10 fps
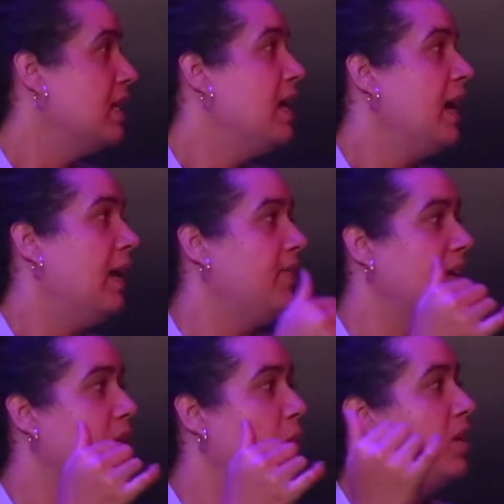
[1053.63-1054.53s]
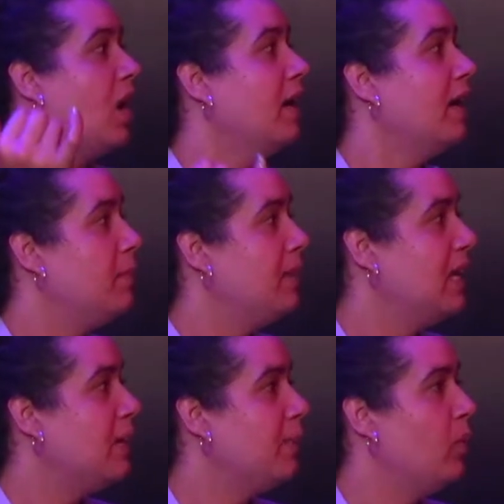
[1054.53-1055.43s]
And then when y'all hit me
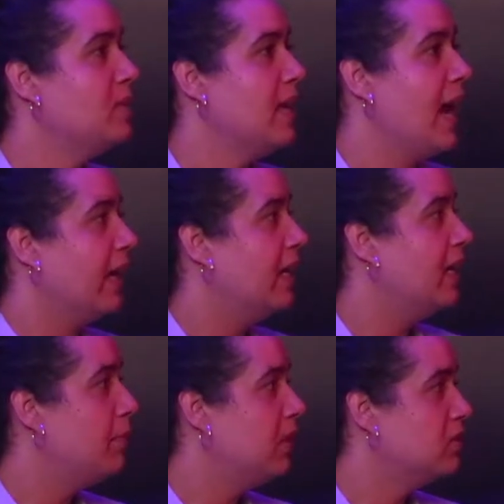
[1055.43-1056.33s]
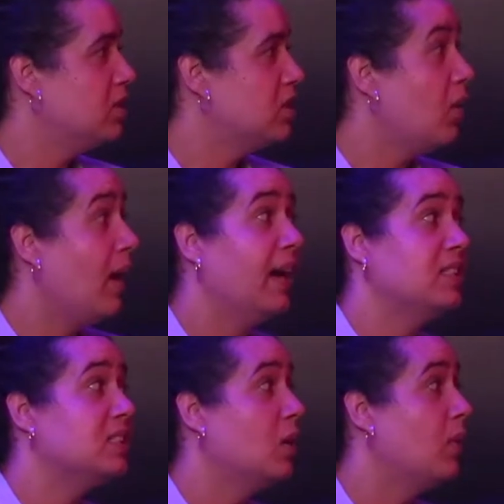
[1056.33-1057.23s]
up and was like, I could come be on the show, I got
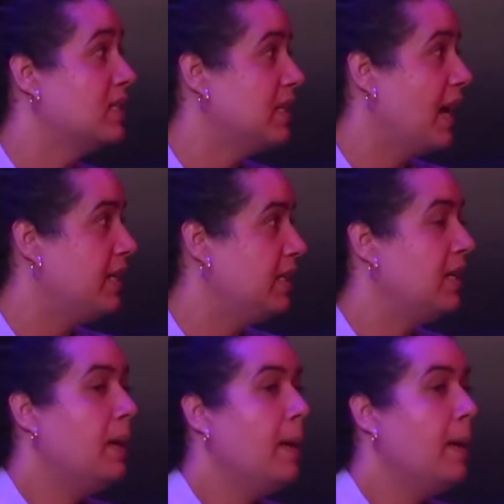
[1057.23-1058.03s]
so excited.